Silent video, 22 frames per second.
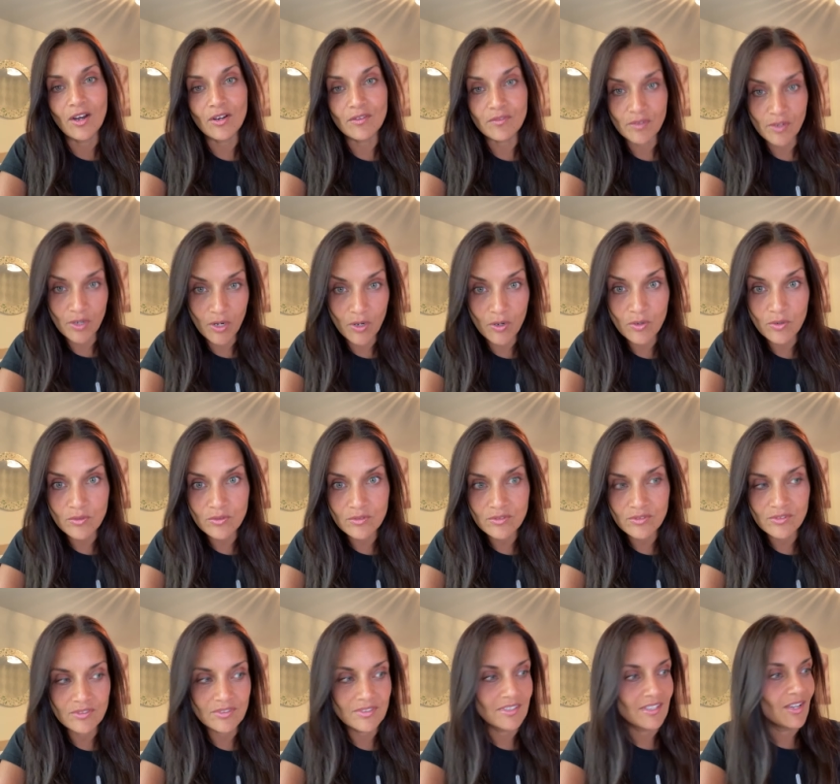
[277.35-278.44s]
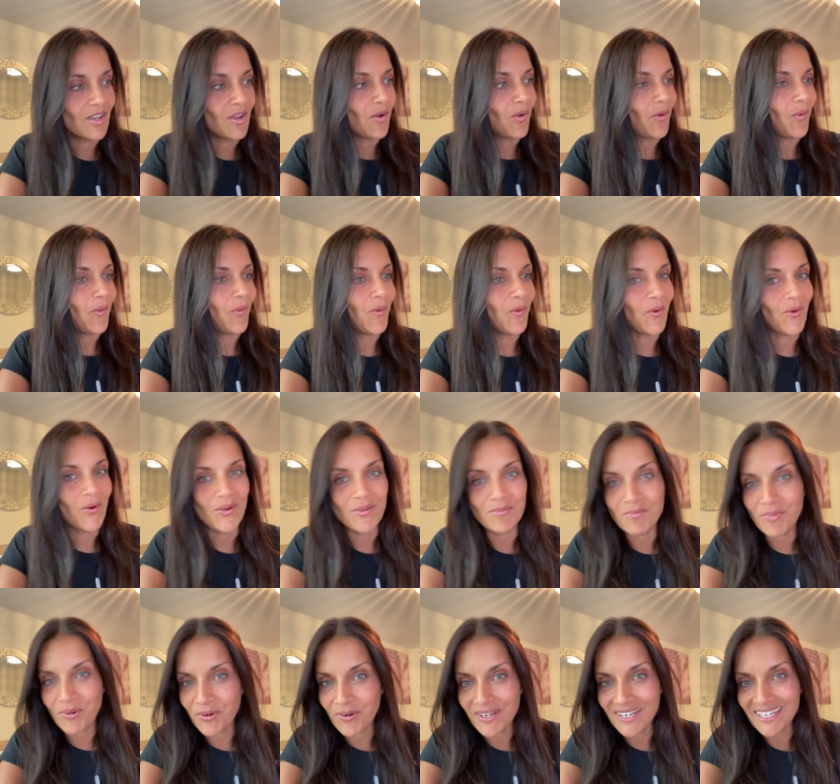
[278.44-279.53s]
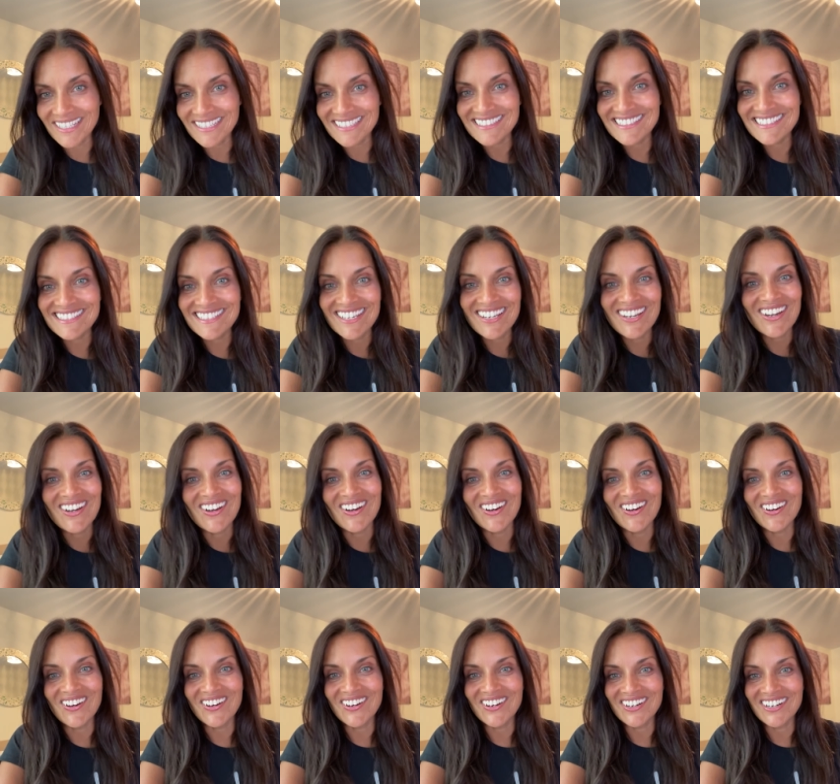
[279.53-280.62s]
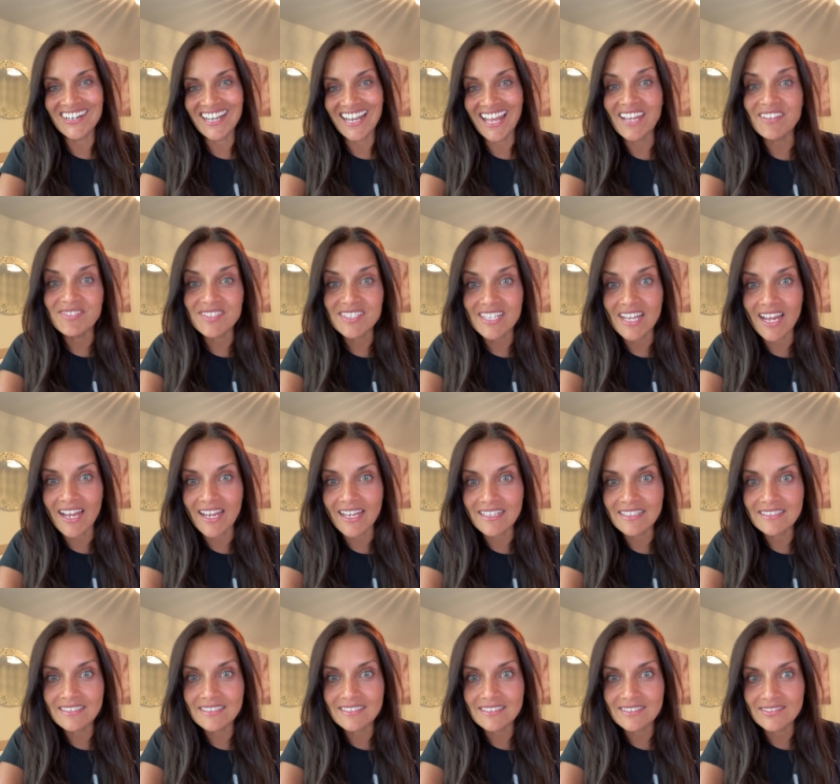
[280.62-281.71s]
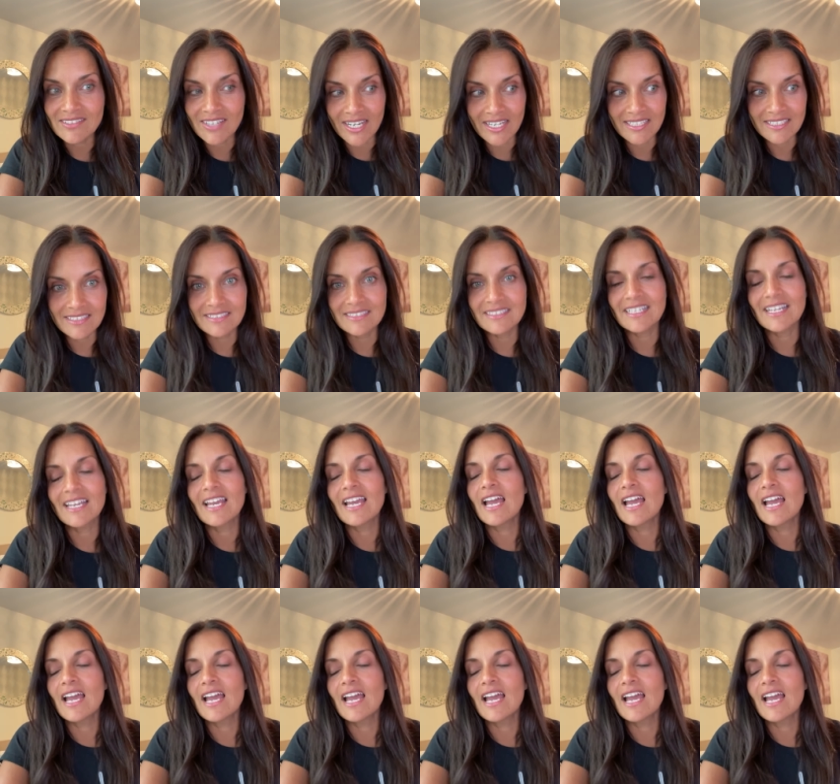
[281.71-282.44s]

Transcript: of clothes or boys or lifestyle, right?